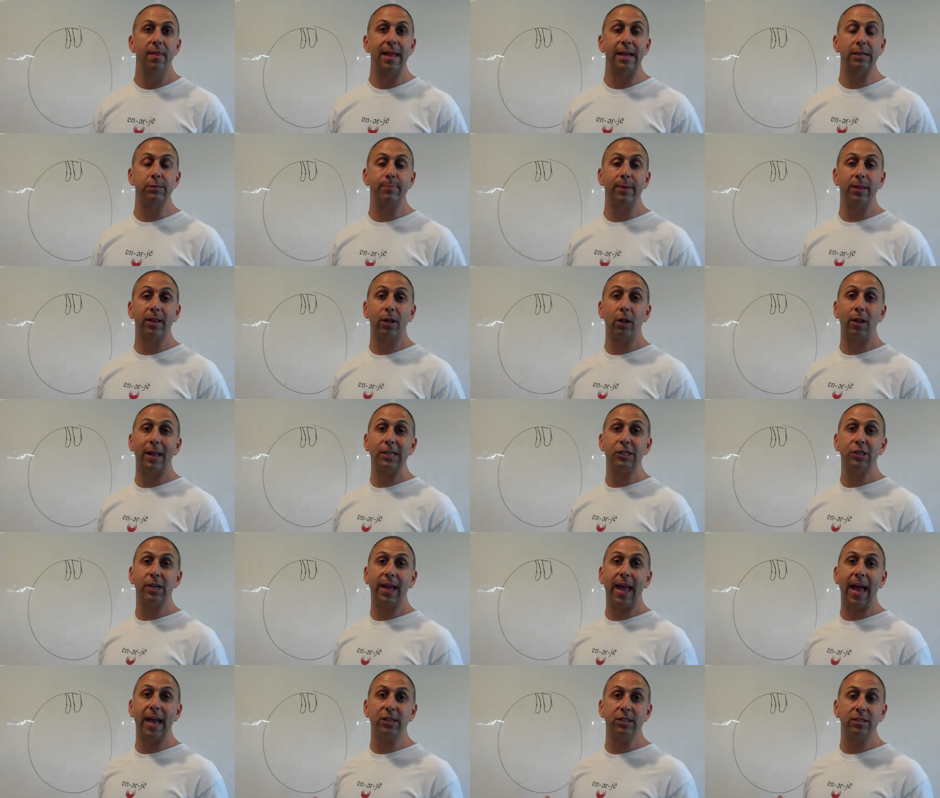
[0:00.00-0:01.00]
that's my little
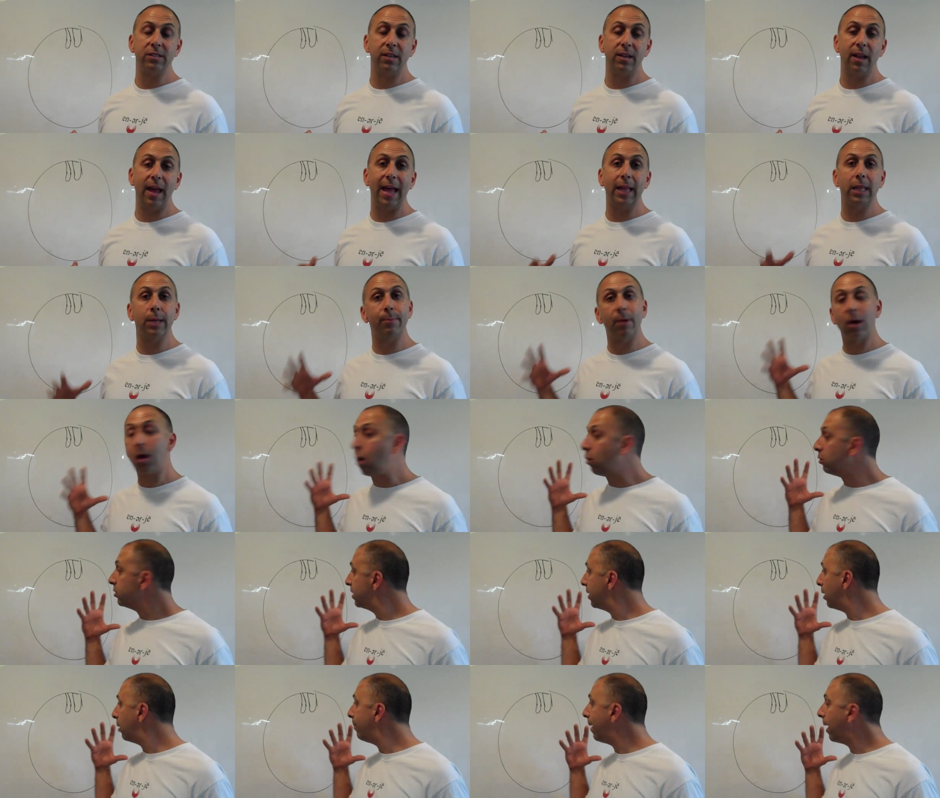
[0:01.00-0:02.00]
education today on the
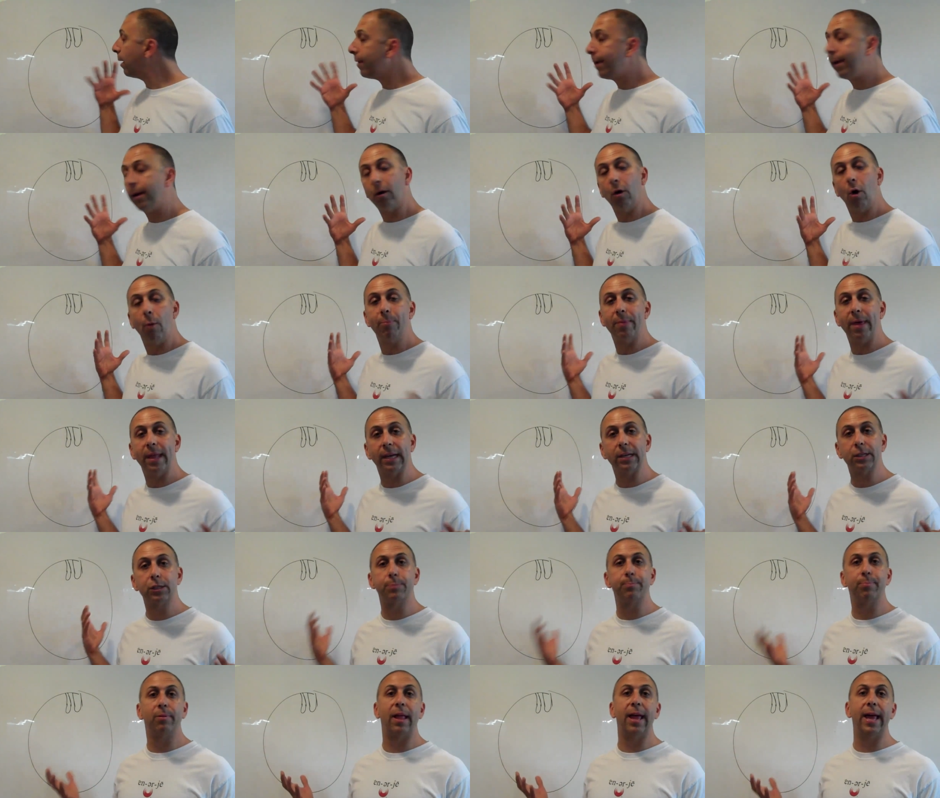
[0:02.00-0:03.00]
Mucosal Barrier. Hope that
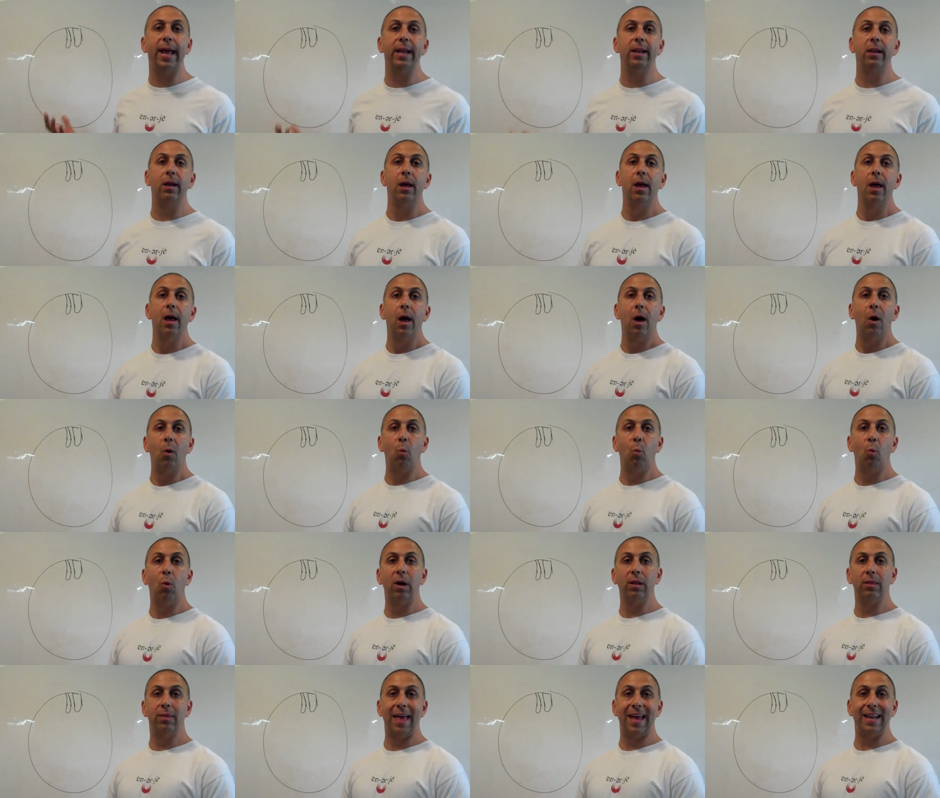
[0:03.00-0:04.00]
explained
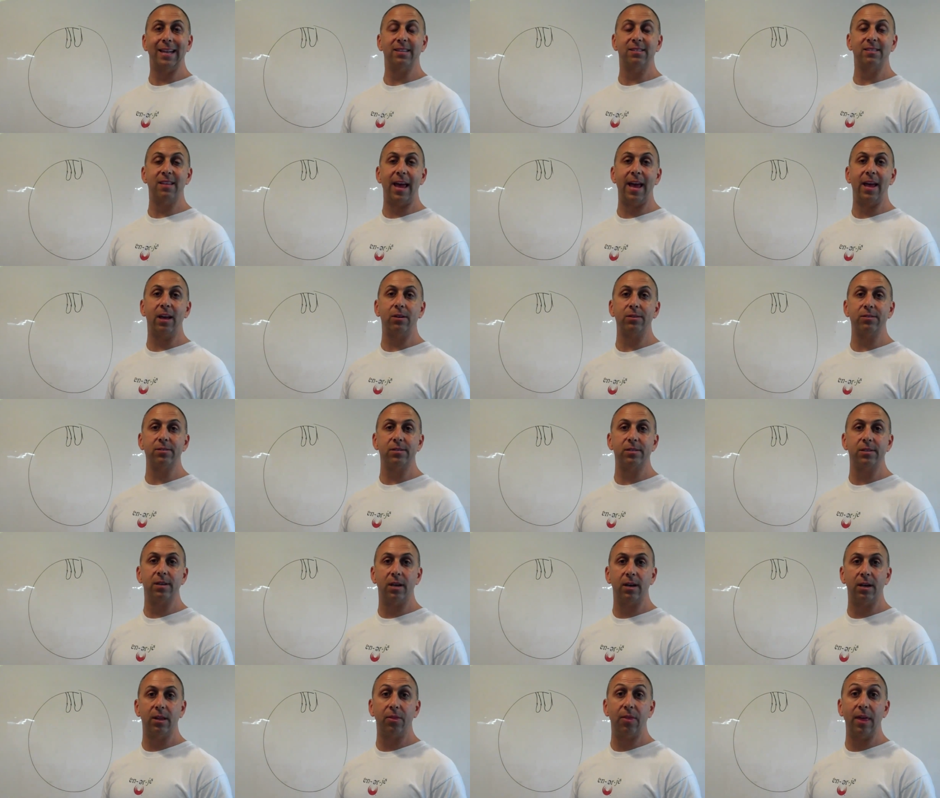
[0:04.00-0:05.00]
what that
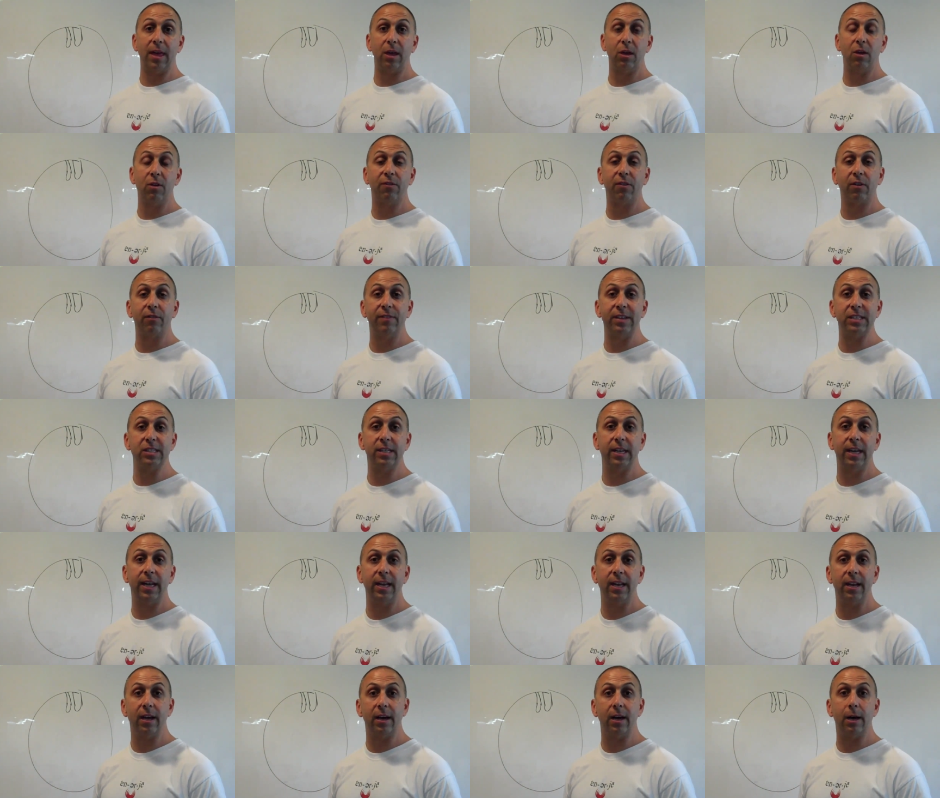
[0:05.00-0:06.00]
entails. Uh, thank you for
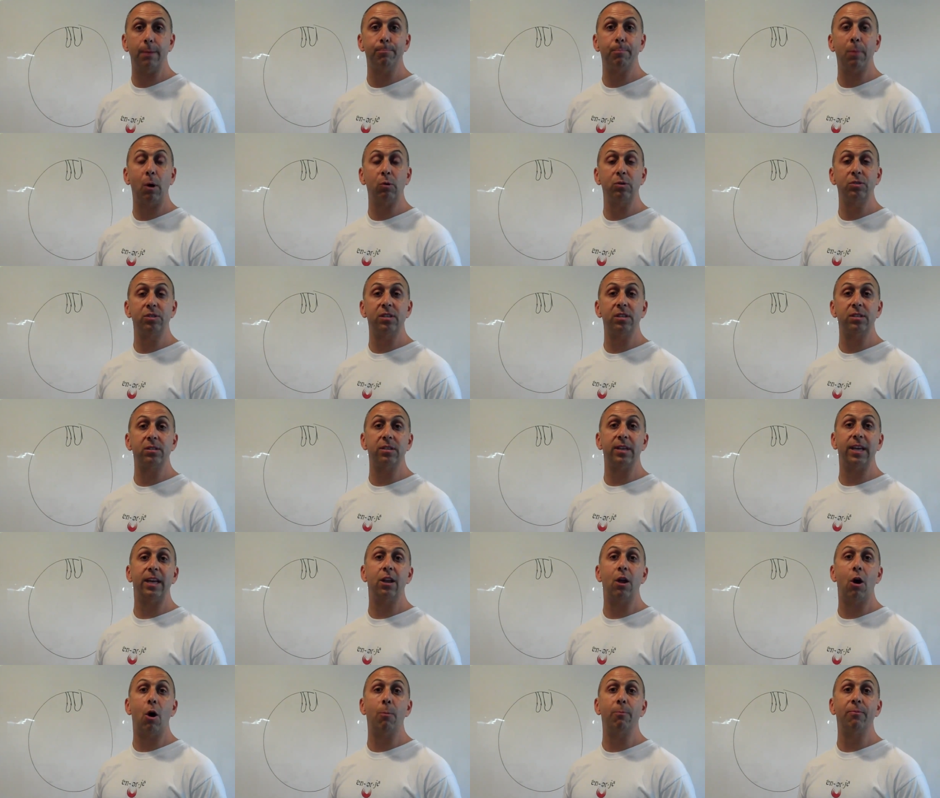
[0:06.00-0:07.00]
visiting uh, Moses
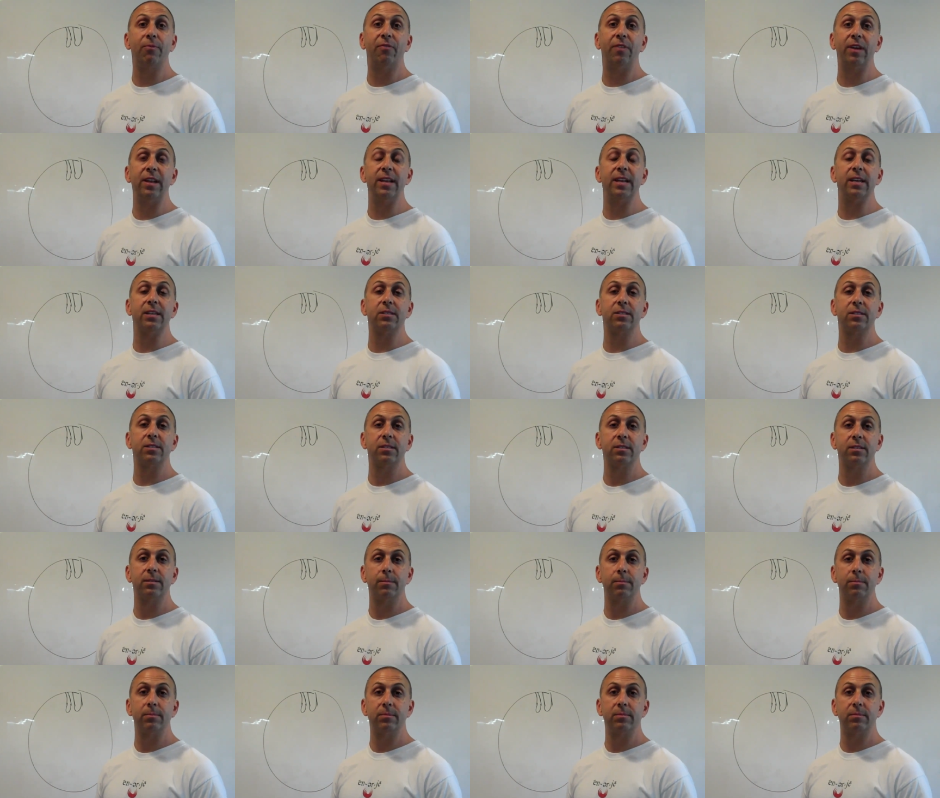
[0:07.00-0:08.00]
In Home Fitness.
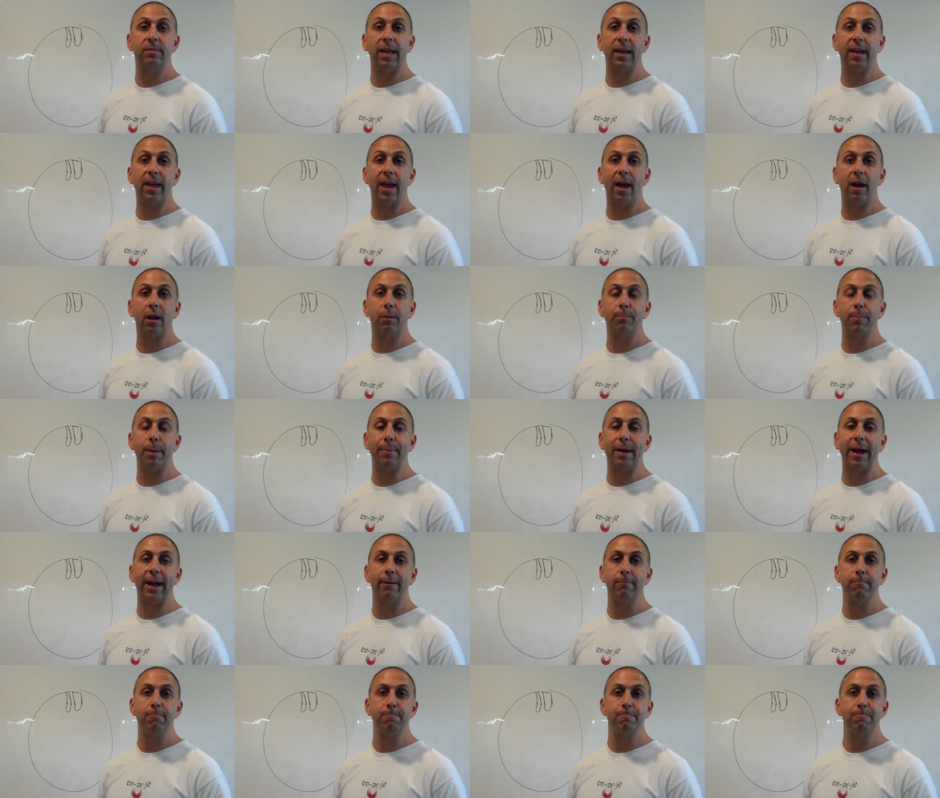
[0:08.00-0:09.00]
Take care. Bye
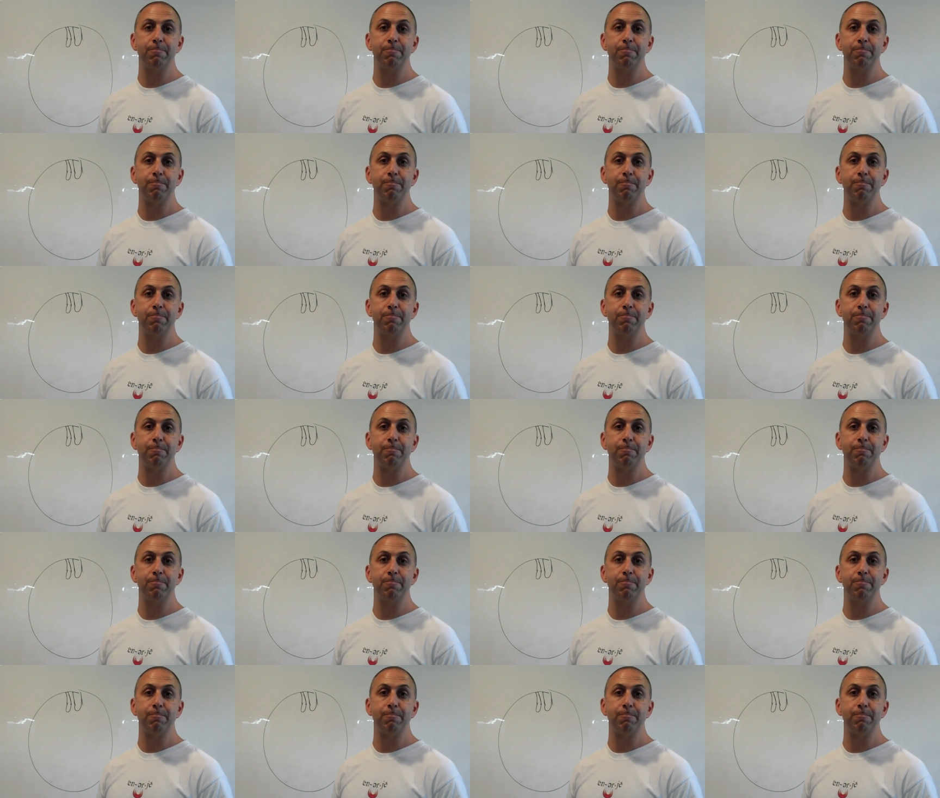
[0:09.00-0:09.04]
bye.